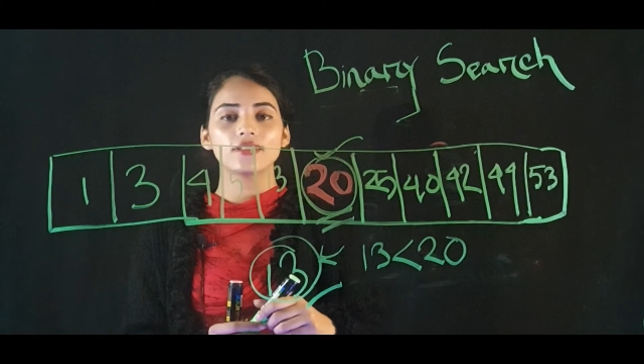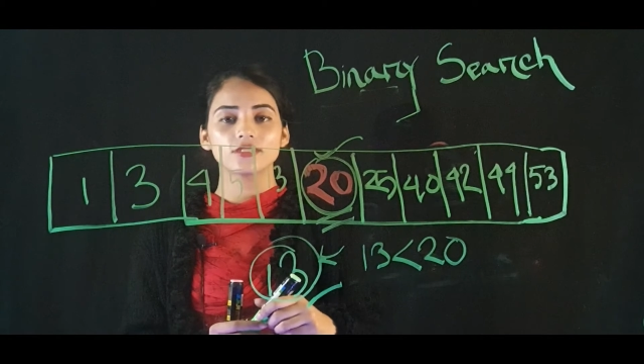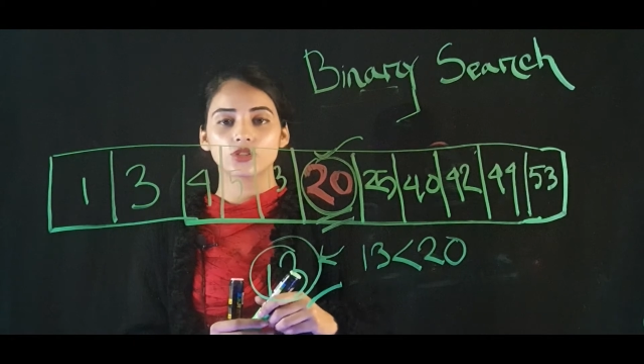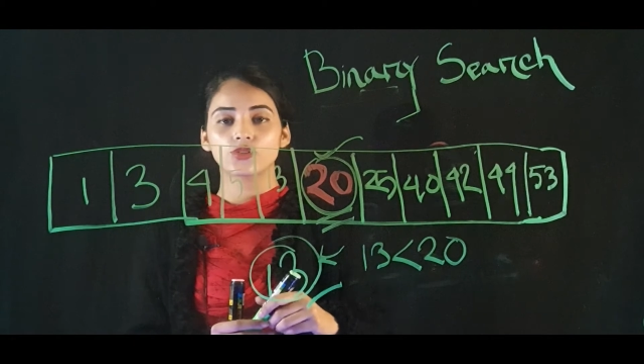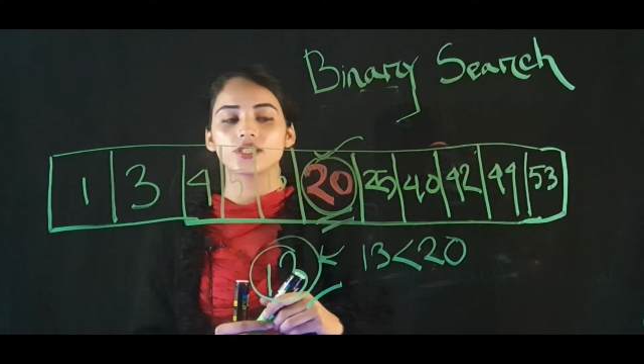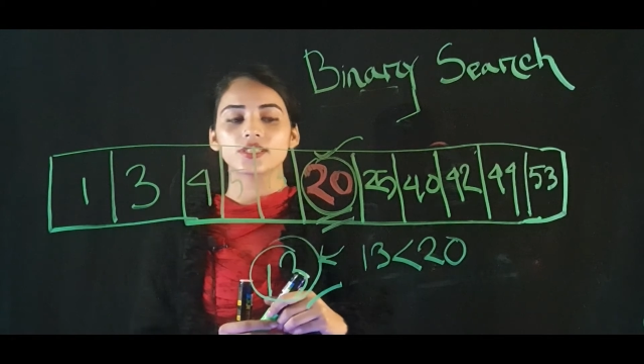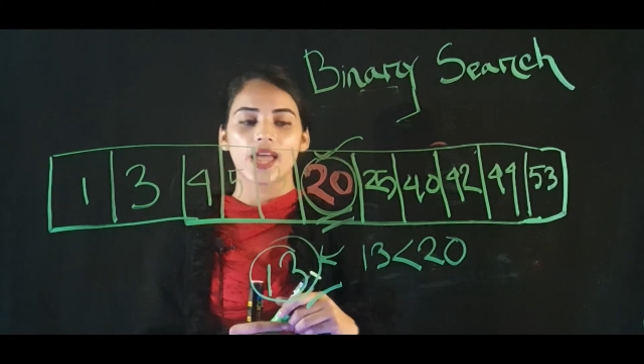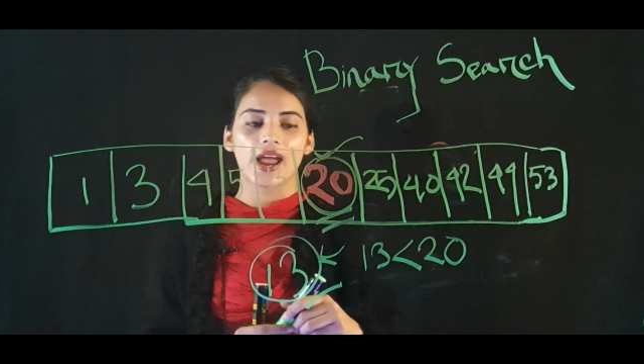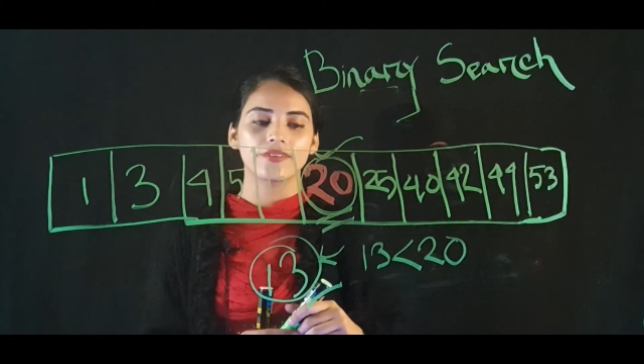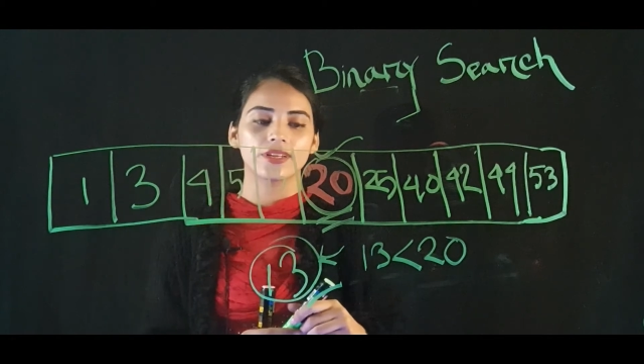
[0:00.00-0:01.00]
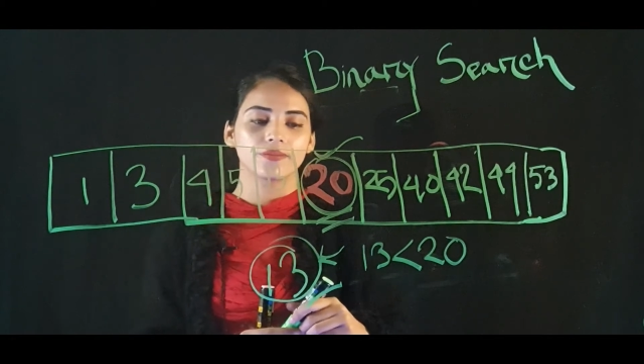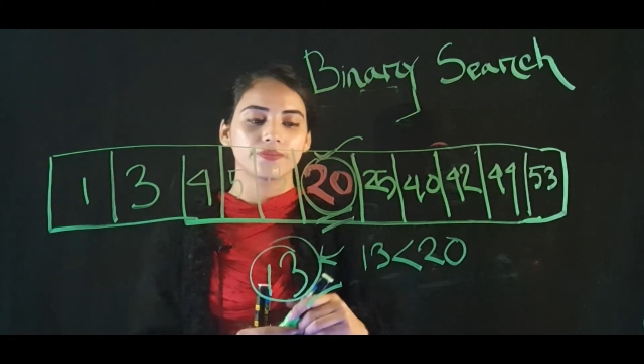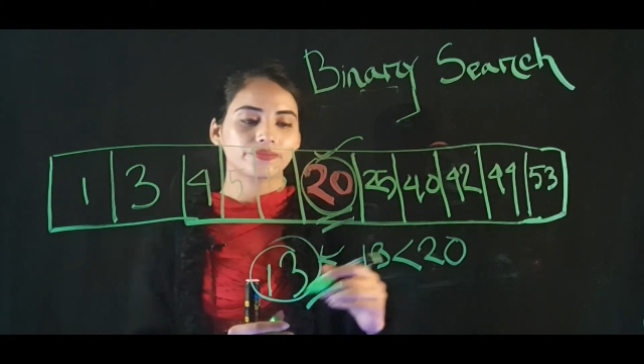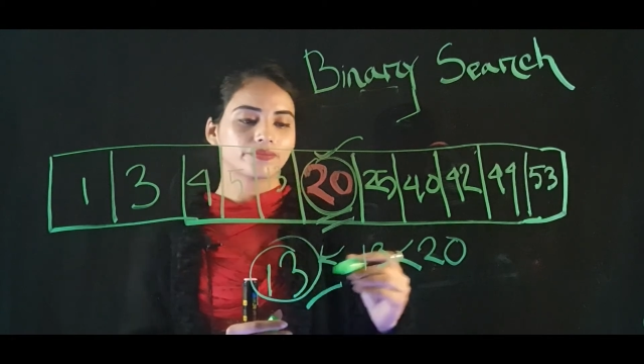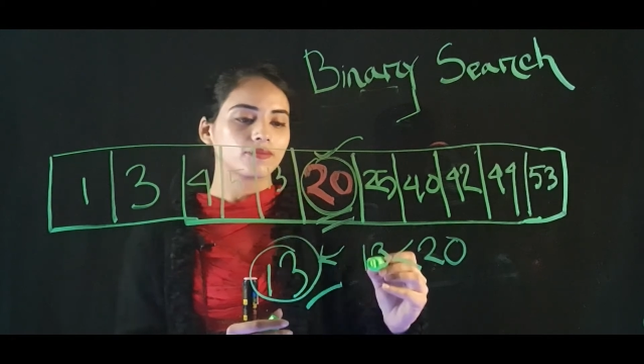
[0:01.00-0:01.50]
unsorted array.
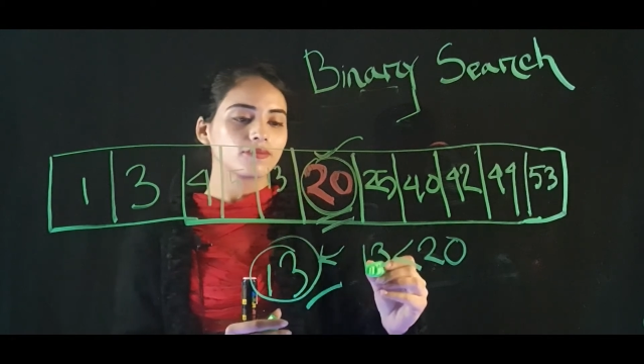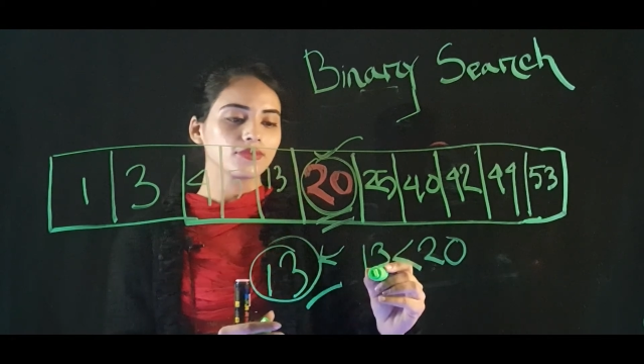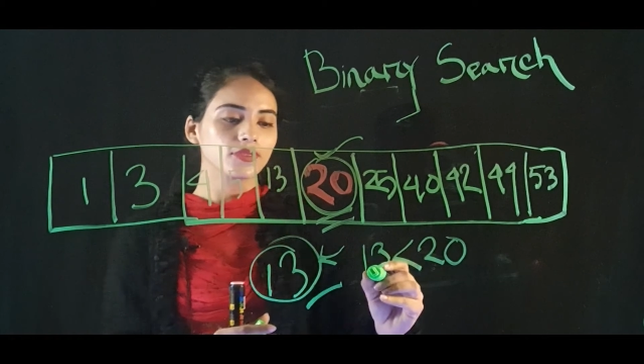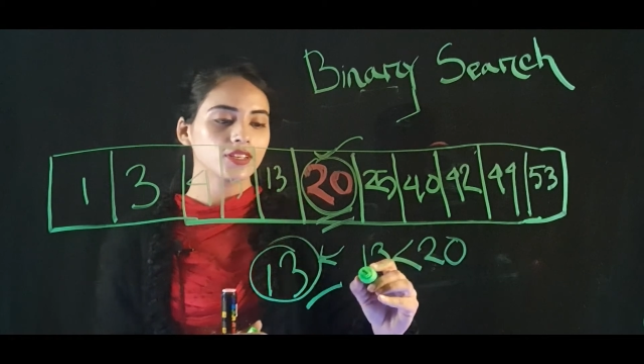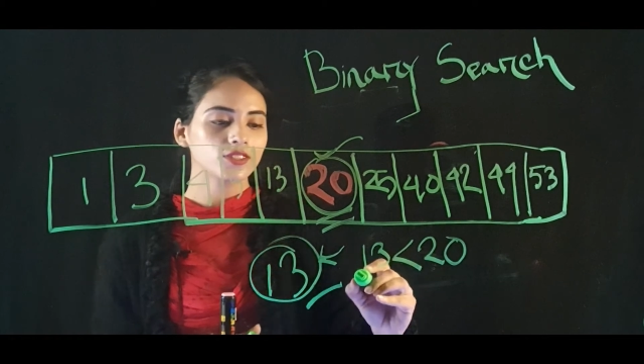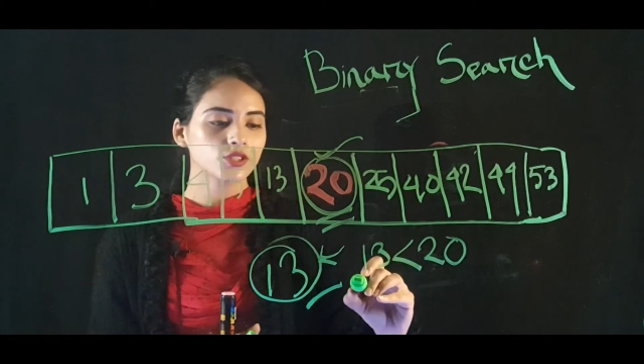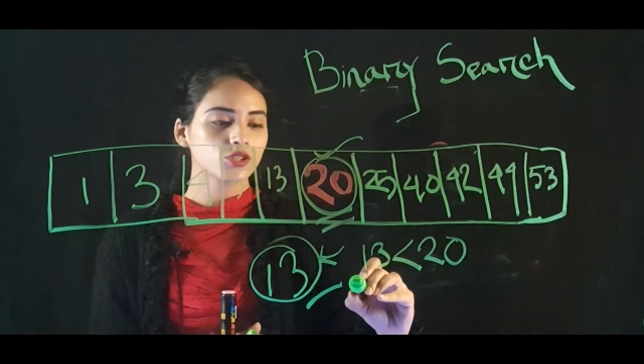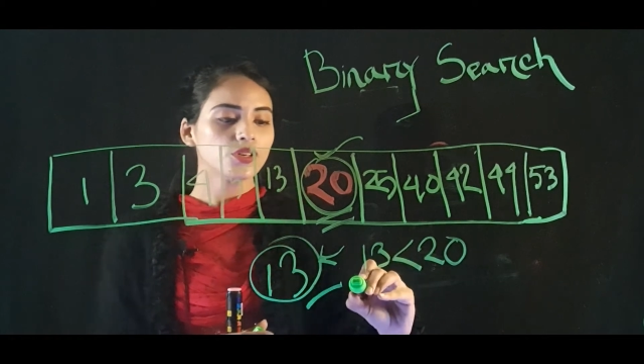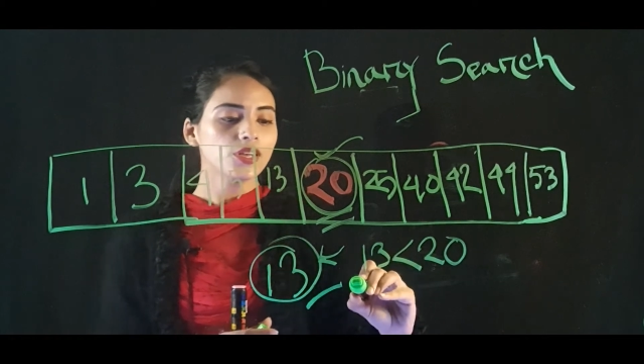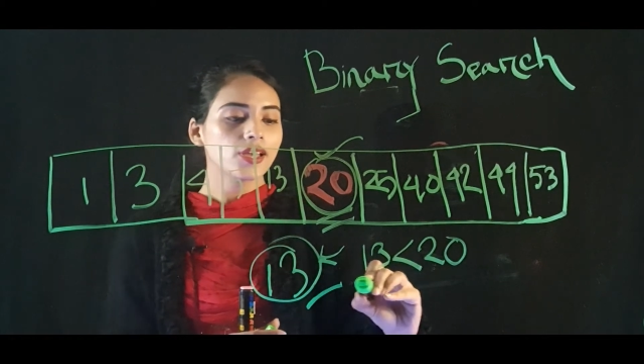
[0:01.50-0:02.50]
So